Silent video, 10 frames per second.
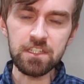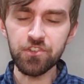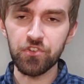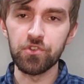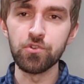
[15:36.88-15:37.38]

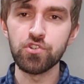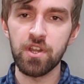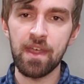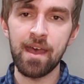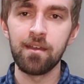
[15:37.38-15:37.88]
Solution to
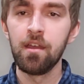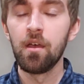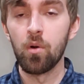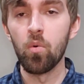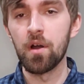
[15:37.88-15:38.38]
that,
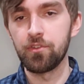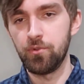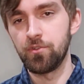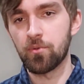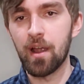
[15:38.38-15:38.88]
well, one,
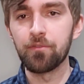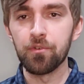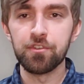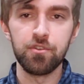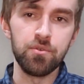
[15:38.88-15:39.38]
tune your
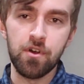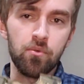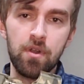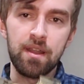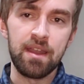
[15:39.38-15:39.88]
rifle, and two,
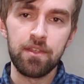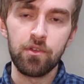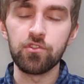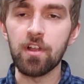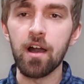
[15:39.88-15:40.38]
don't run any of
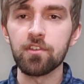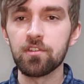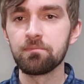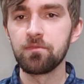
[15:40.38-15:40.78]
those stocks.